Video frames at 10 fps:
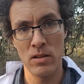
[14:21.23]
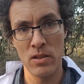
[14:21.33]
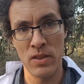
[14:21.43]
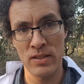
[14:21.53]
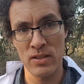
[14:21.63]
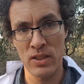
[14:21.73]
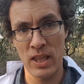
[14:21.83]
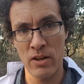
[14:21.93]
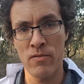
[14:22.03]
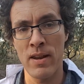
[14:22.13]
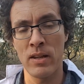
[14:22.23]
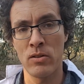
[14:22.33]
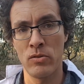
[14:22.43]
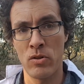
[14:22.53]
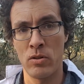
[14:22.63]
this
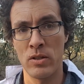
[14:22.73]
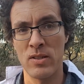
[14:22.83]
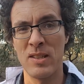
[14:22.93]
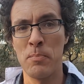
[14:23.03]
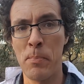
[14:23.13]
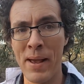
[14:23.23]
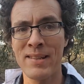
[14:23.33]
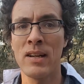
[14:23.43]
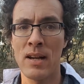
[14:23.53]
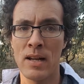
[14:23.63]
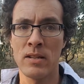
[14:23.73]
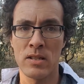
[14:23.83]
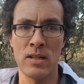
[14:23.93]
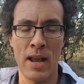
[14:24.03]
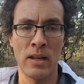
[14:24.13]
theoretical knowledge, this better
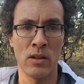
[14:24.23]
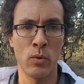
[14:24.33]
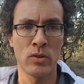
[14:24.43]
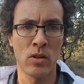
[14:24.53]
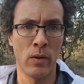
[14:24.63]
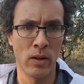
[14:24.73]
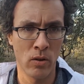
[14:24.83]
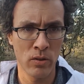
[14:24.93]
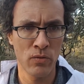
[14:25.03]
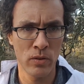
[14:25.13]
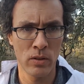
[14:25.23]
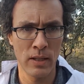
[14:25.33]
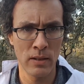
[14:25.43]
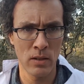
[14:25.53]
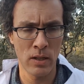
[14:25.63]
understanding of what's going on in
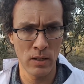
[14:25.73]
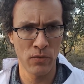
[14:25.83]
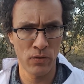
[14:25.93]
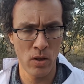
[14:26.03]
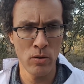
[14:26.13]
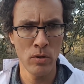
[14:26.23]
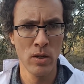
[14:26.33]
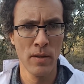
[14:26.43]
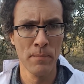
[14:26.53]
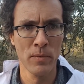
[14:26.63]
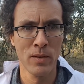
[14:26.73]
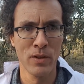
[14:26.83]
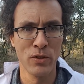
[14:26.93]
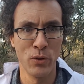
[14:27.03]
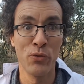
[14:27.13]
a flow,
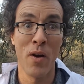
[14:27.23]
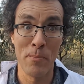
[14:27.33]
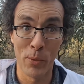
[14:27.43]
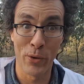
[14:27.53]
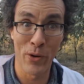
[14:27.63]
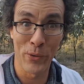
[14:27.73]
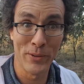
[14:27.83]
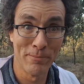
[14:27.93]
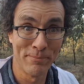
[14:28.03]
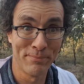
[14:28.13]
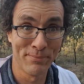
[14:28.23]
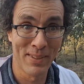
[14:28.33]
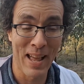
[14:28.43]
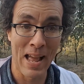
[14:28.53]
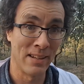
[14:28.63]
you'll find more gold.
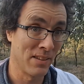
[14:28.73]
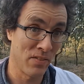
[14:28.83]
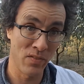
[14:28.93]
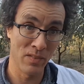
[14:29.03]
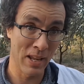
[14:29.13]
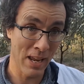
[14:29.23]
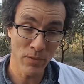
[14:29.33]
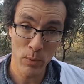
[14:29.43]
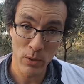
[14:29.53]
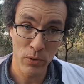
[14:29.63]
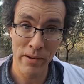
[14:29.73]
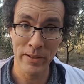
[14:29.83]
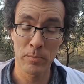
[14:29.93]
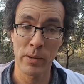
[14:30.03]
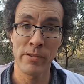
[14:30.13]
And even with all their
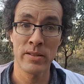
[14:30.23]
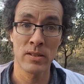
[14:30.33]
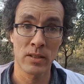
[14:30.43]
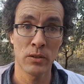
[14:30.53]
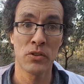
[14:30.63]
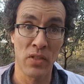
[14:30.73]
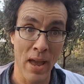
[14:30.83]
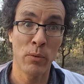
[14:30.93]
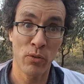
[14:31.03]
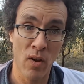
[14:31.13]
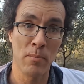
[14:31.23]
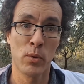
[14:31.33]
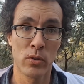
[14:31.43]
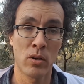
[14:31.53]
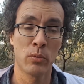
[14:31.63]
experience and skills, they will find
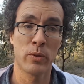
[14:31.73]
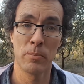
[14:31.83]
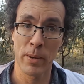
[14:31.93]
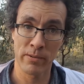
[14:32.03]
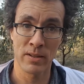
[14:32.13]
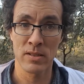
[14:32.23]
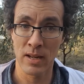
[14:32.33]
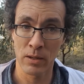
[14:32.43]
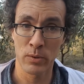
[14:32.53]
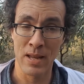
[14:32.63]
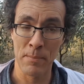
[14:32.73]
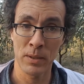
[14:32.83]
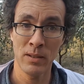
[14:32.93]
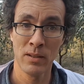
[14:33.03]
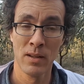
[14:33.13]
more gold with a better understanding of what's happening.